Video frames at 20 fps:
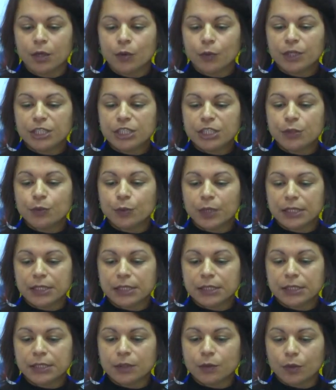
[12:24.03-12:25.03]
which he, wit
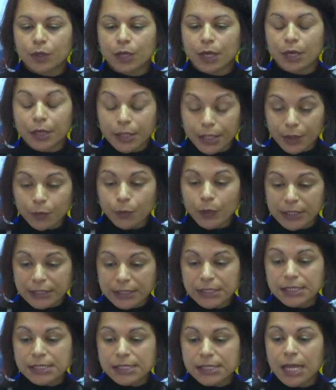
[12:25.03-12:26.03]
uh, he
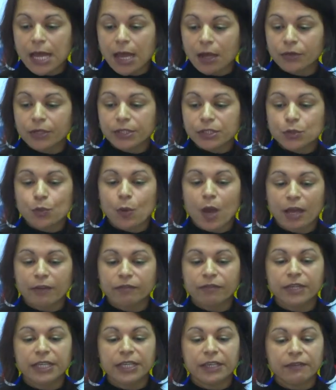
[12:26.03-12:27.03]
witnessed Laurich's
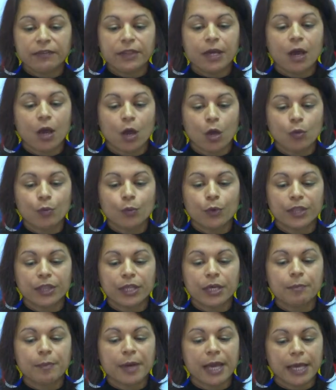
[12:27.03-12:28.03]
wife leave the home with
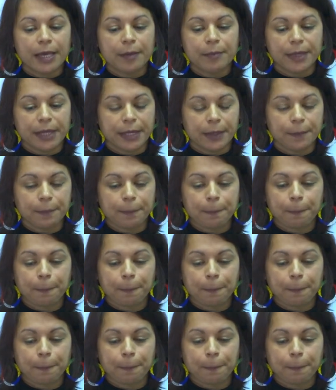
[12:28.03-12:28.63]
her baby